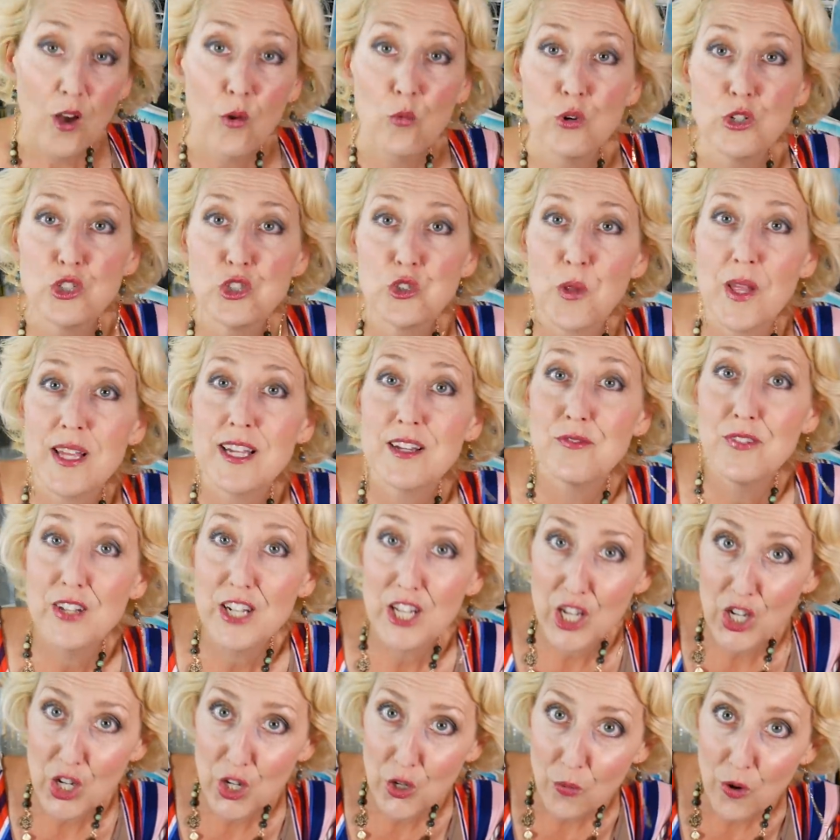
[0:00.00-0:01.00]
would you like a
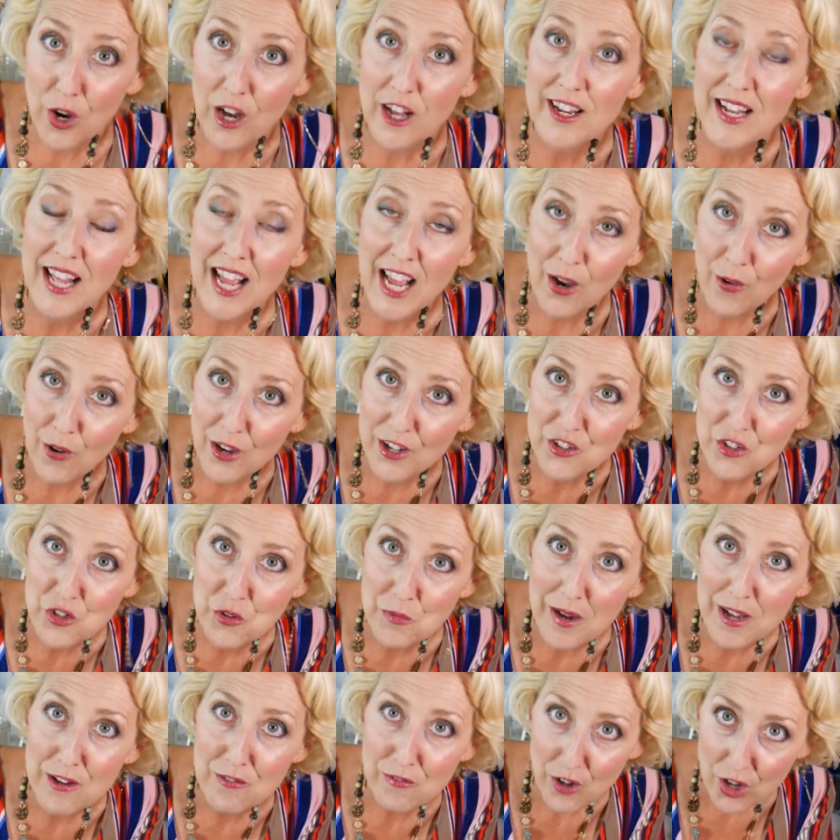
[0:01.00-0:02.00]
video on how I do
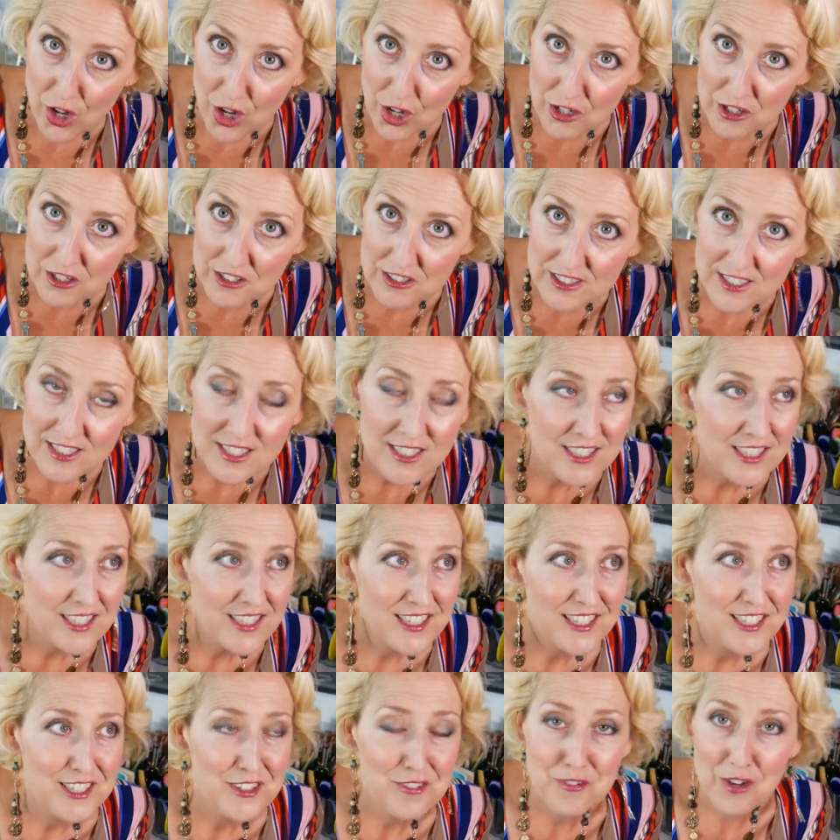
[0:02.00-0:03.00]
my fall
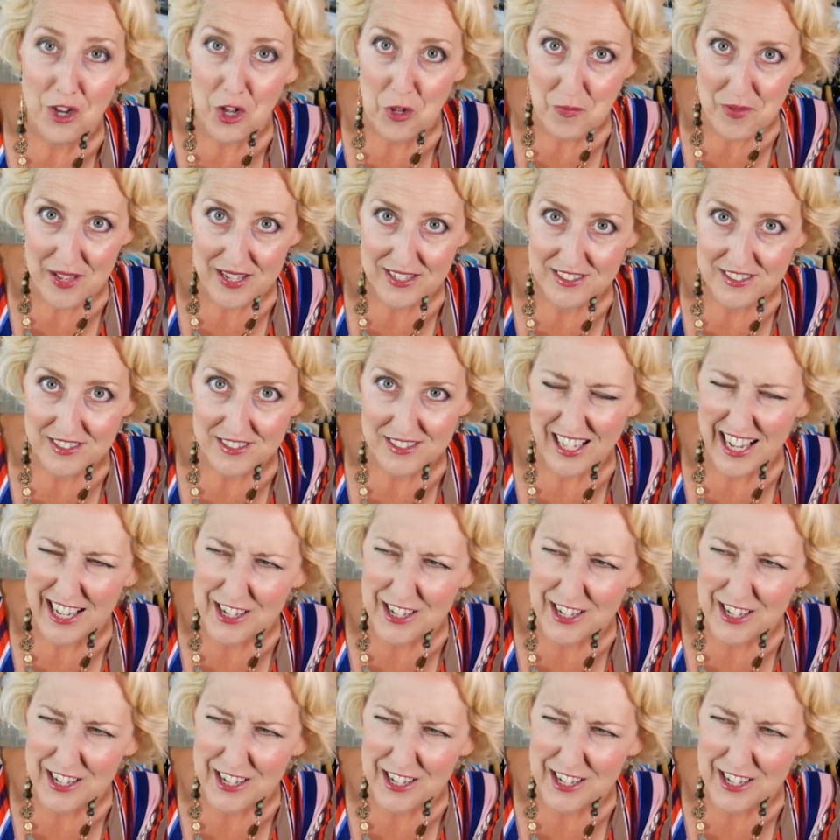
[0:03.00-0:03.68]
fall mantle?